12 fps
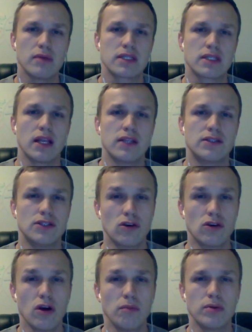Basically, it's
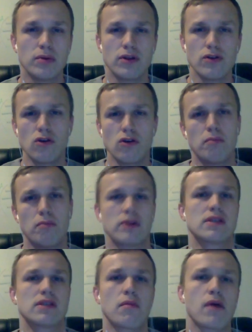Europe mm-hmm.
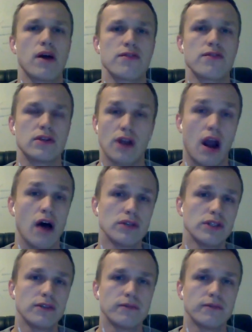and some countries around it.